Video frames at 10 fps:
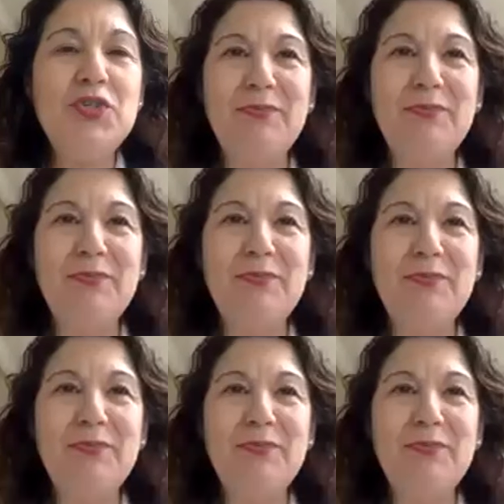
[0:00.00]
And it's
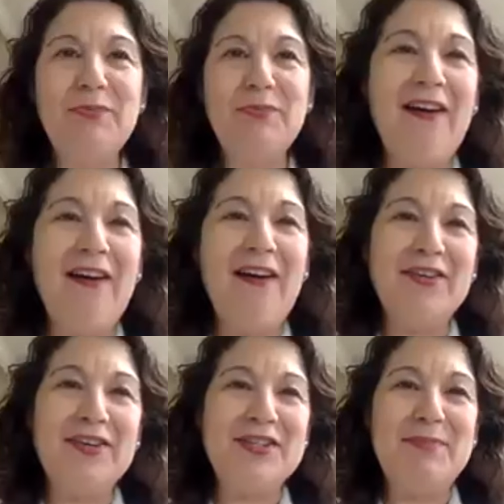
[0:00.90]
my honor to
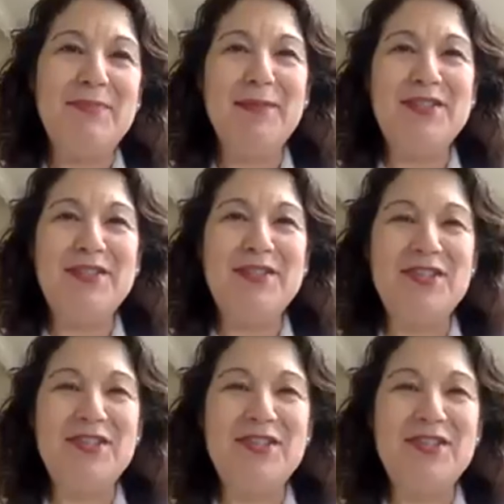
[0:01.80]
be able to
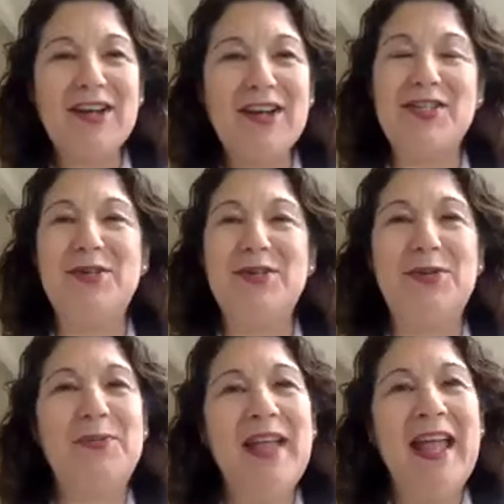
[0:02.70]
talk
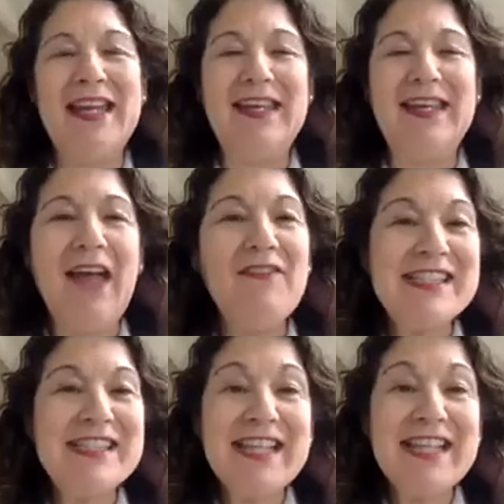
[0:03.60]
to and have
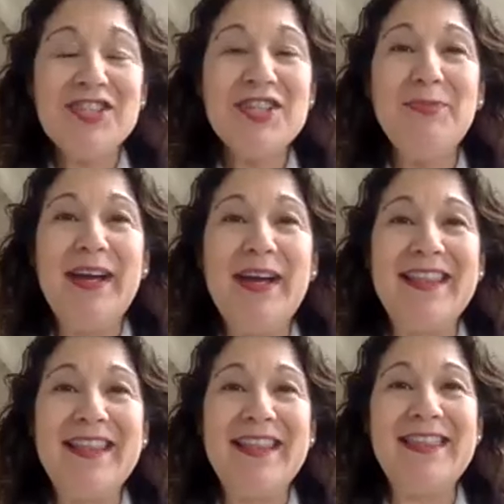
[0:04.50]
a discussion
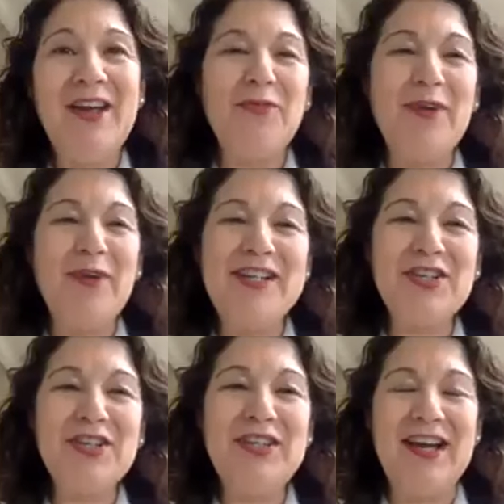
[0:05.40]
with
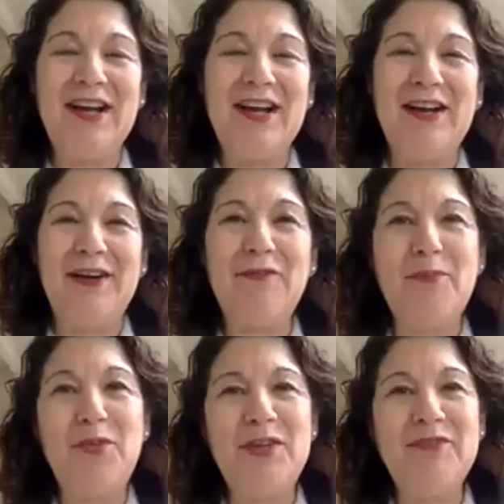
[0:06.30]
Rachel Young
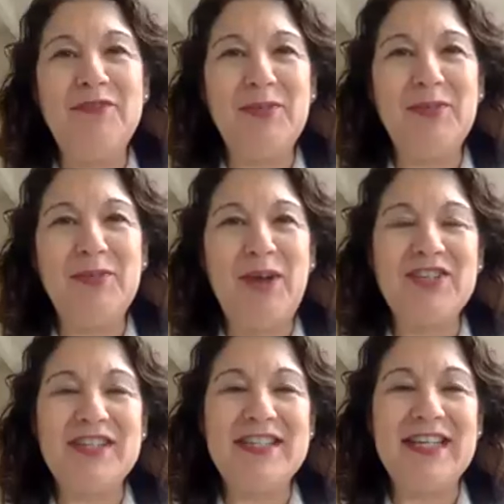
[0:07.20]
from Woodinville,
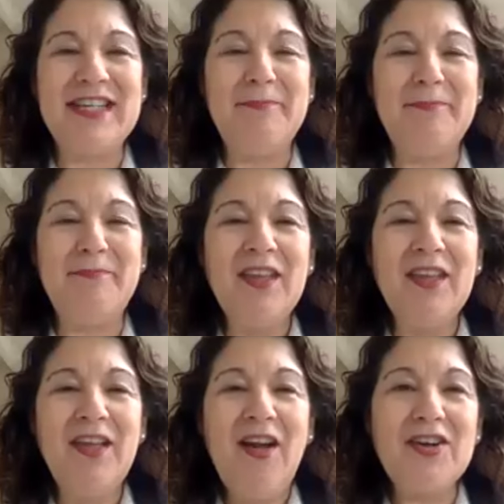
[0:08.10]
Washington.
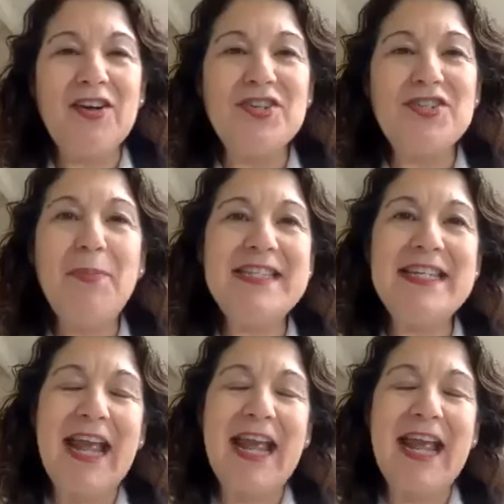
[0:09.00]
Our topic
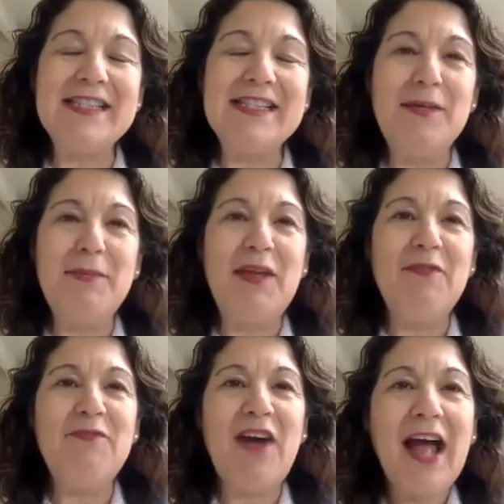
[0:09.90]
today is going to
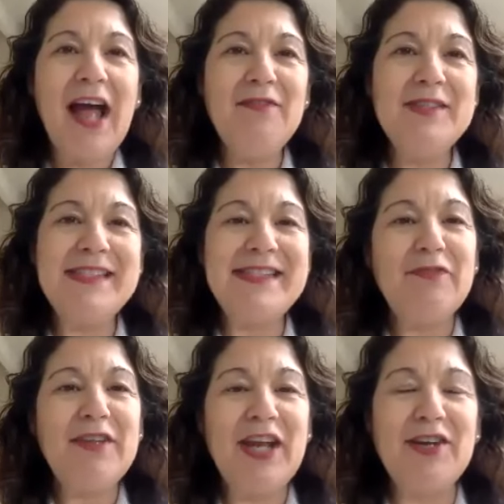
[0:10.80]
be 5
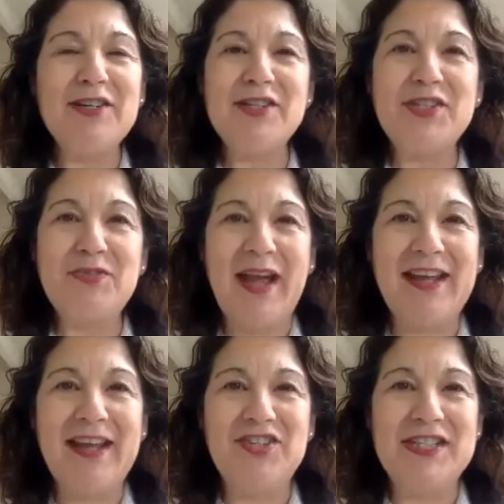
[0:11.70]
self-care
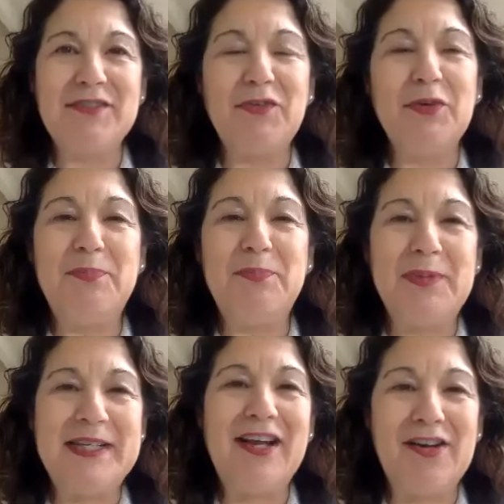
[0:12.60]
strategies for
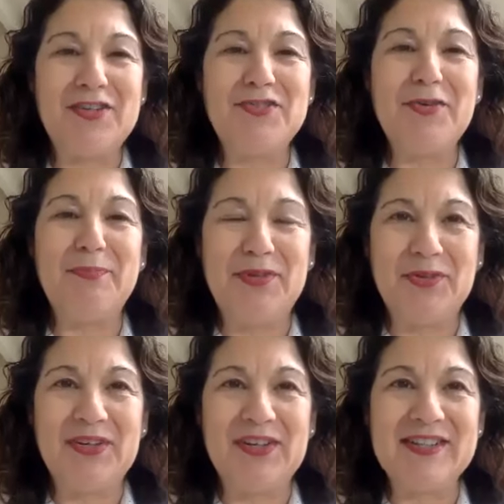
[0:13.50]
busy
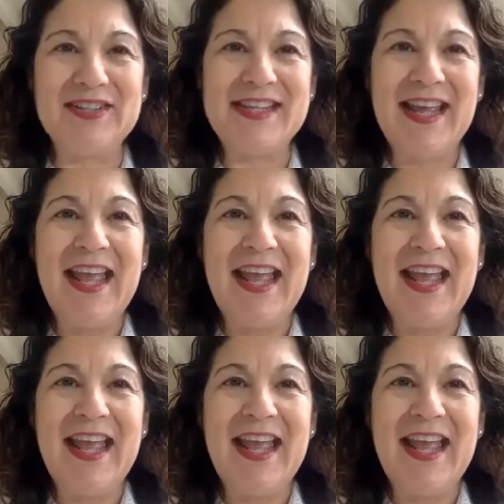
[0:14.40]
entrepreneurs.